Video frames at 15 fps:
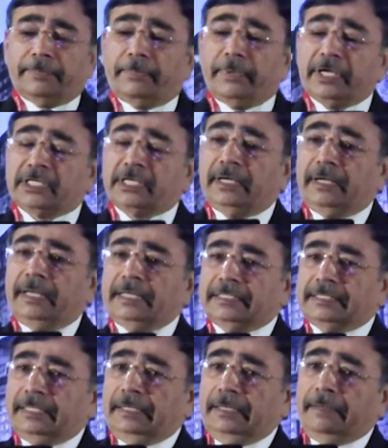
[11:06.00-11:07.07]
that patient
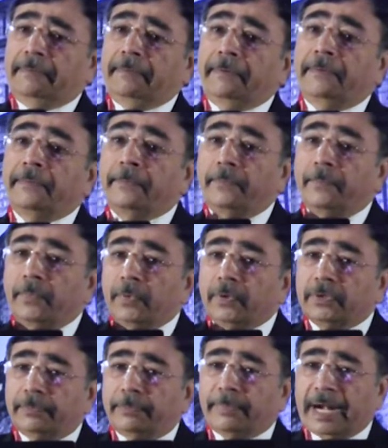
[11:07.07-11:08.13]
is the
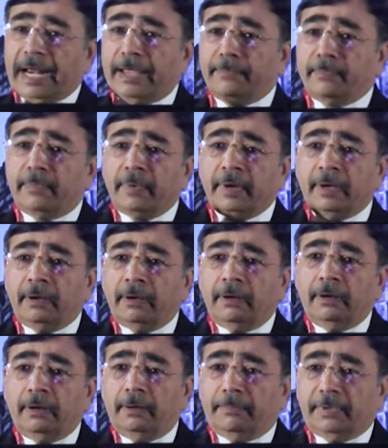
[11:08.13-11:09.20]
prime
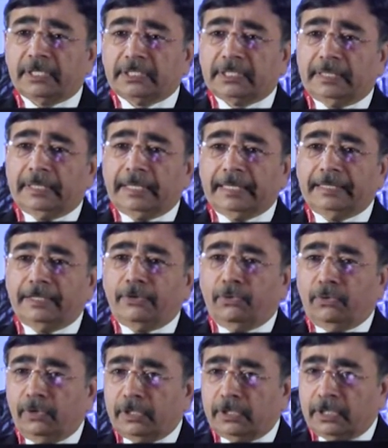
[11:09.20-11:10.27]
person in
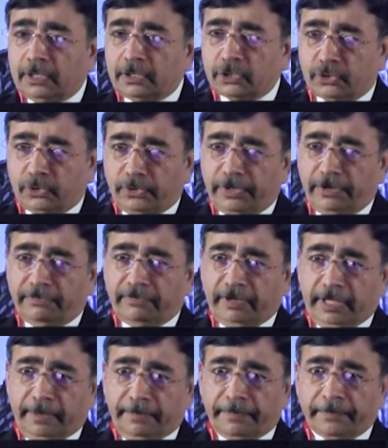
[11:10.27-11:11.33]
the whole story
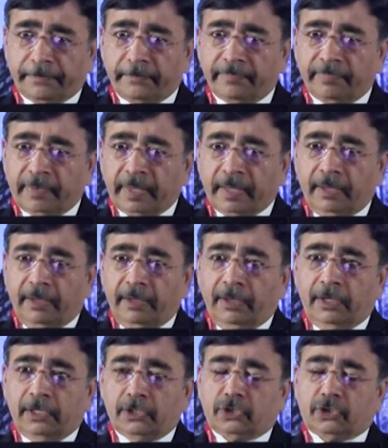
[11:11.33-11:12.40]
of healing.
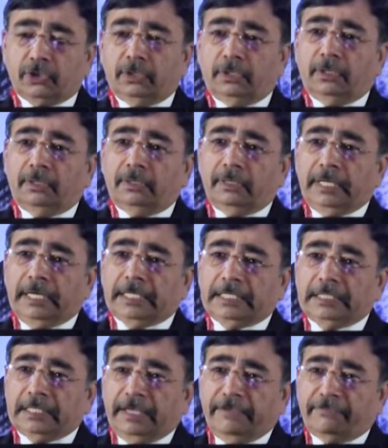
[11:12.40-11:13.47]
So,
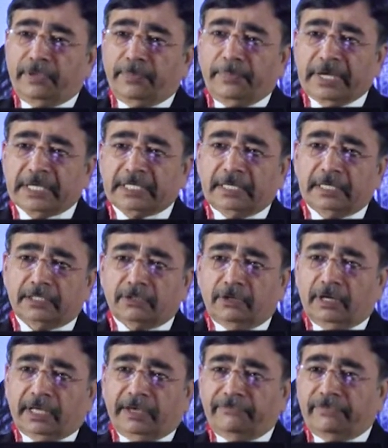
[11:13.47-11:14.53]
if the patient is
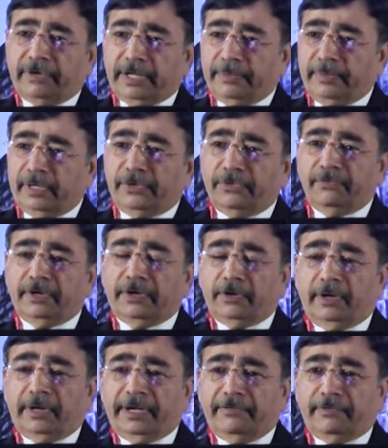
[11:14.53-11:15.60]
not comfortable, you
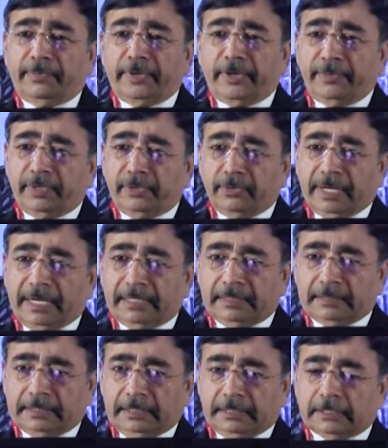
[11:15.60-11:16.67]
will not ever be able to get
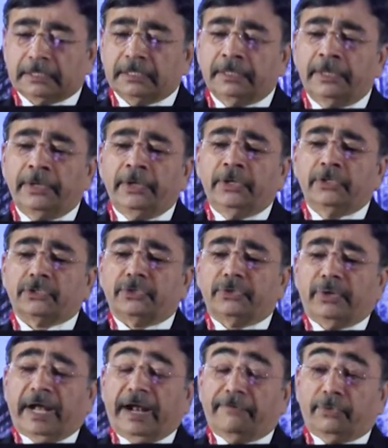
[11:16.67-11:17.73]
results. So,
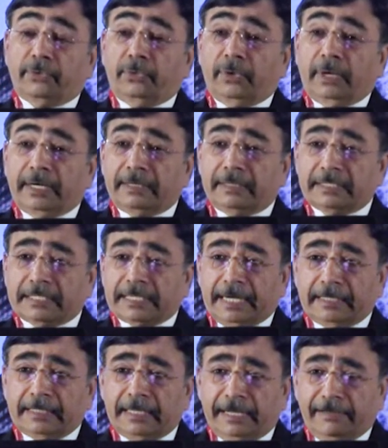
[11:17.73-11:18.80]
you have to
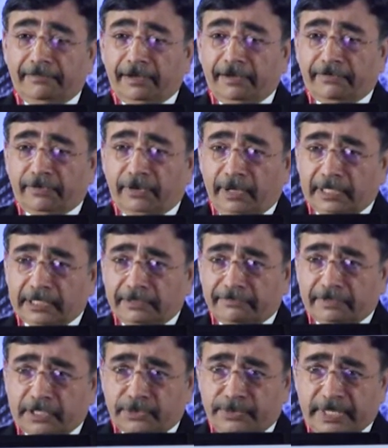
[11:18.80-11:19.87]
understand the level of
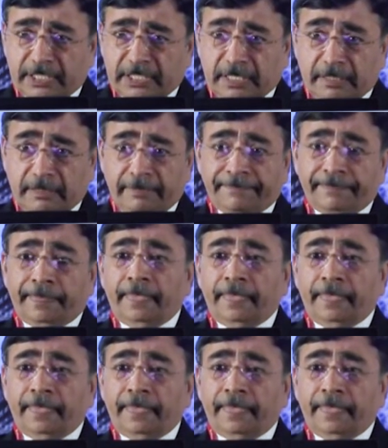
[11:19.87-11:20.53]
knowledge of this patient,